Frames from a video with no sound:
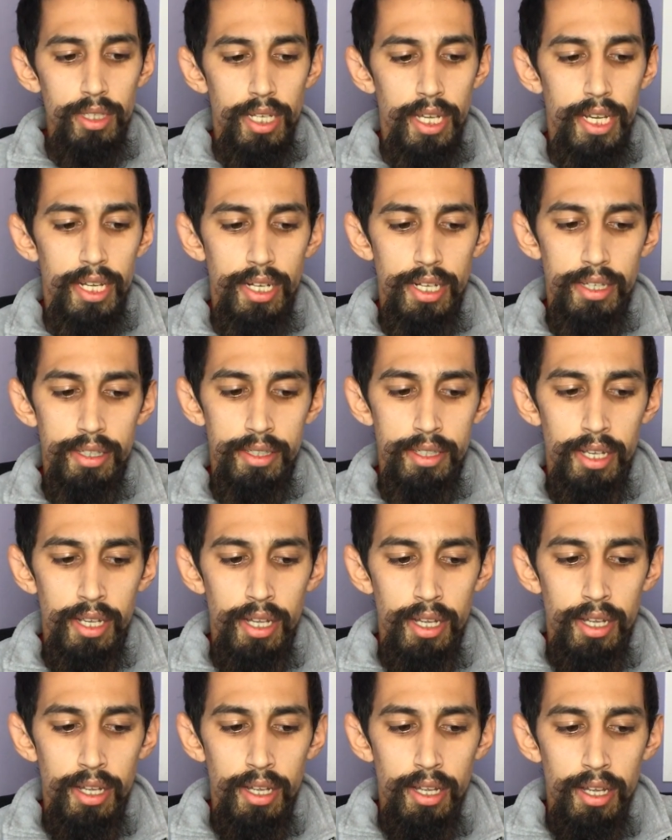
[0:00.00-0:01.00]
It is
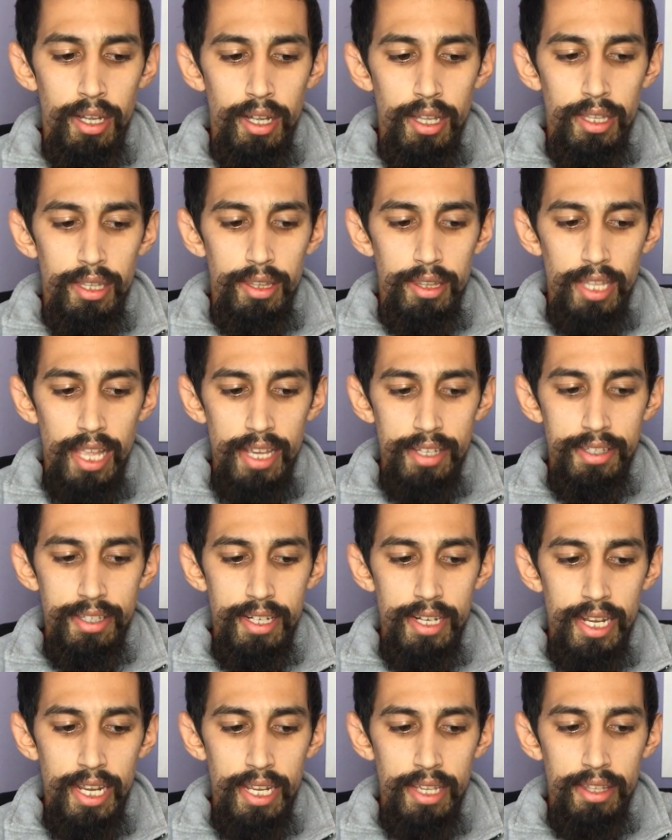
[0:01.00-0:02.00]

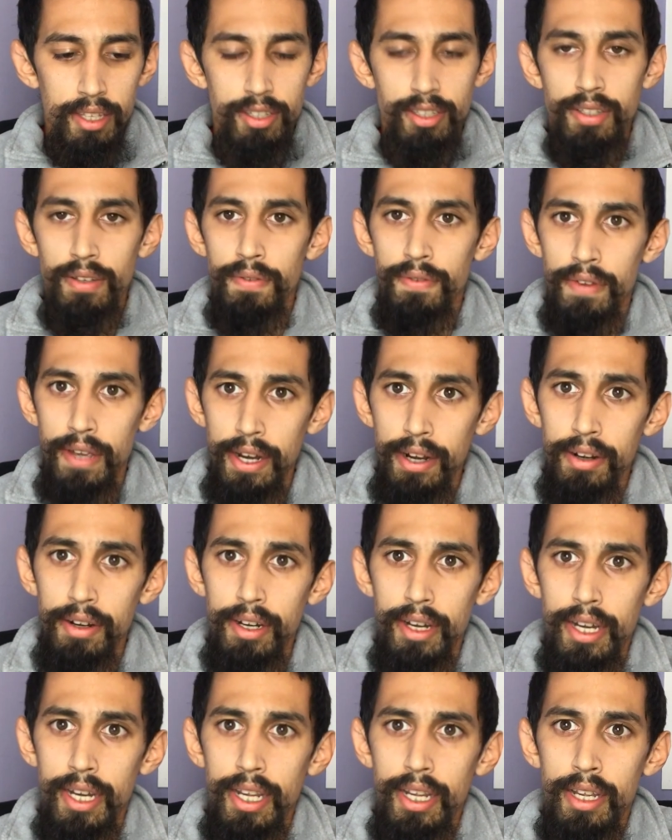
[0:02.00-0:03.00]
lessening the
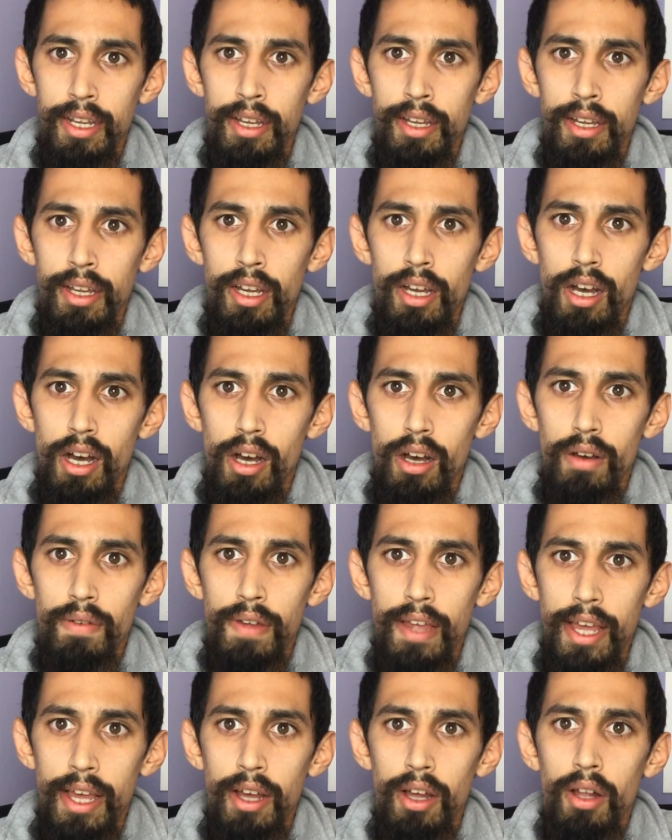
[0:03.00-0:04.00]
severity of
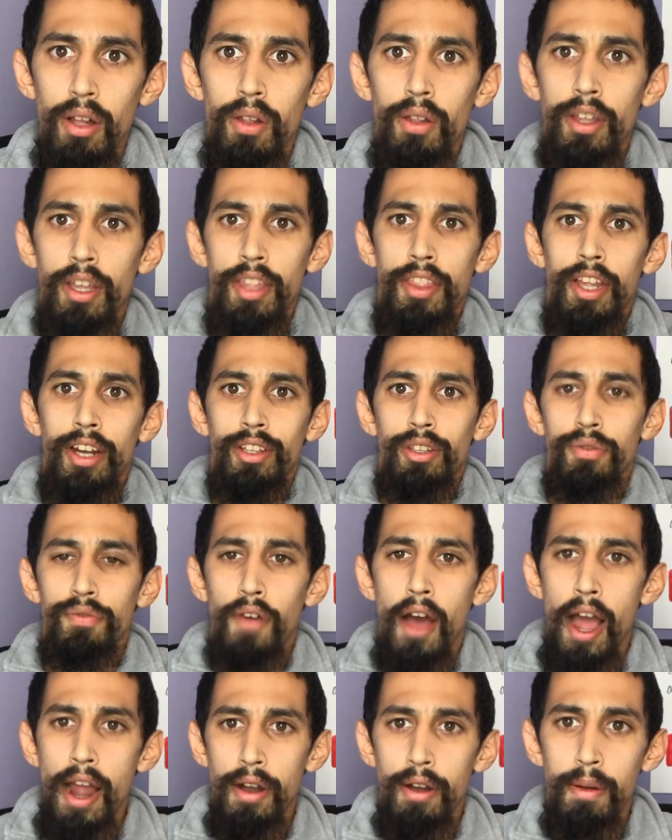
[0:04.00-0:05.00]
hell, and that it's
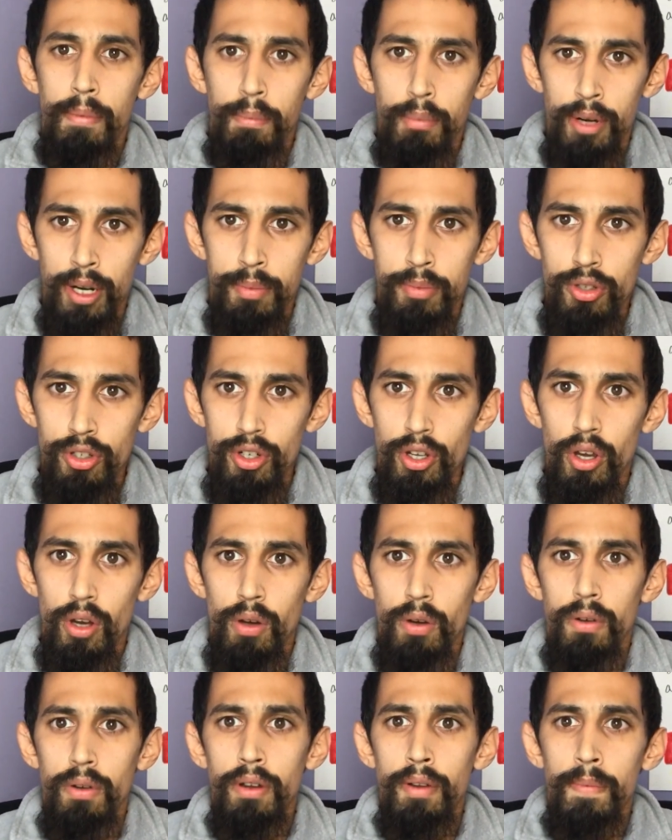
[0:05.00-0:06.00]
fire and
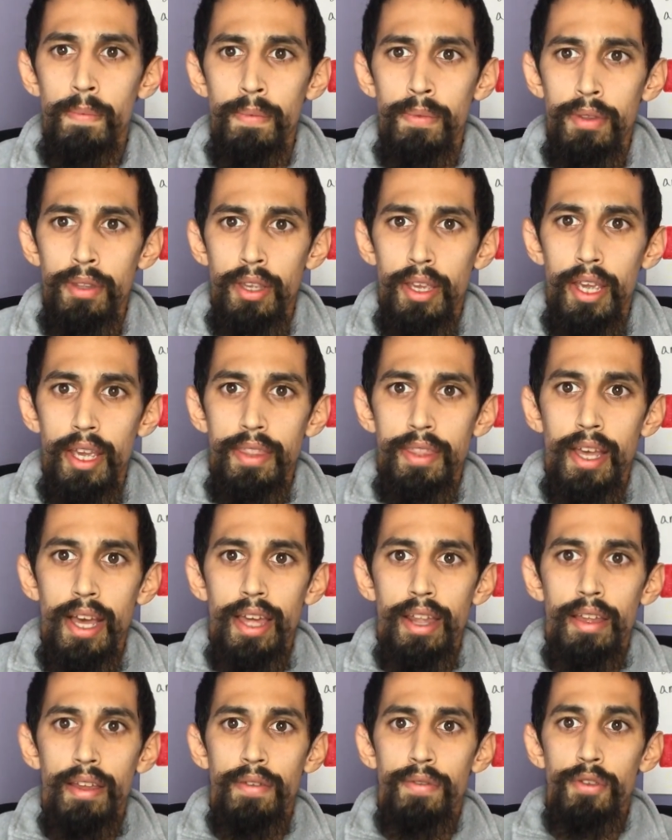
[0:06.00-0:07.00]
brimstone, and
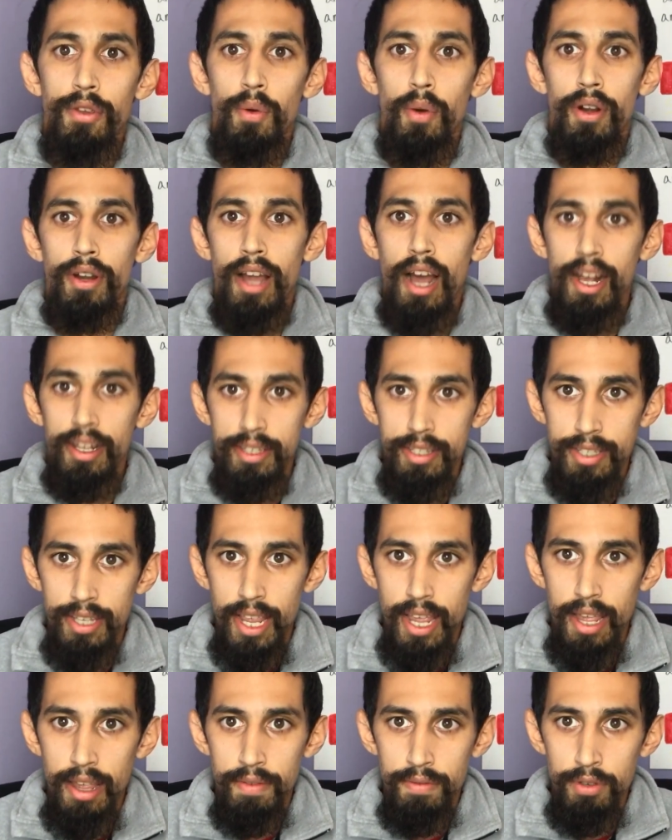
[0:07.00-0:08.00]
that if you are not
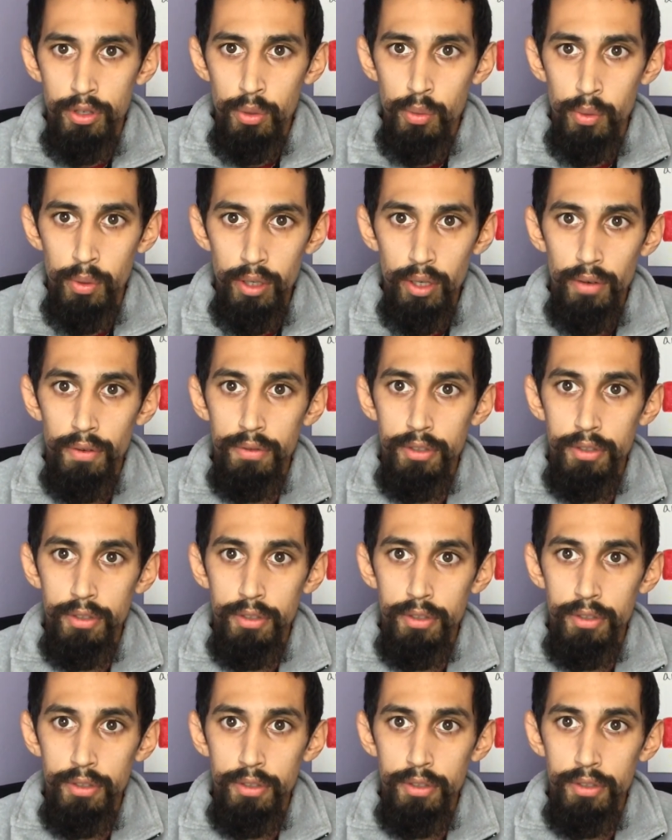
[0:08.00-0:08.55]
saved, you will